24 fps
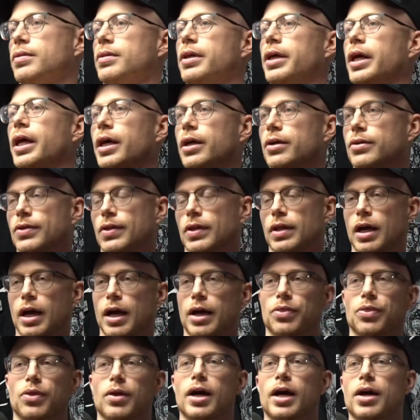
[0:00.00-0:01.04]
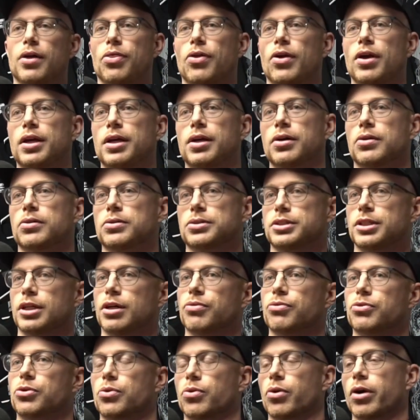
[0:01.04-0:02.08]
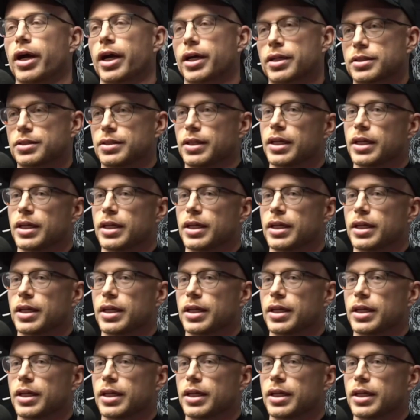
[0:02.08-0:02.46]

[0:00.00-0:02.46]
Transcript: Yeah. I think it'll self-correct.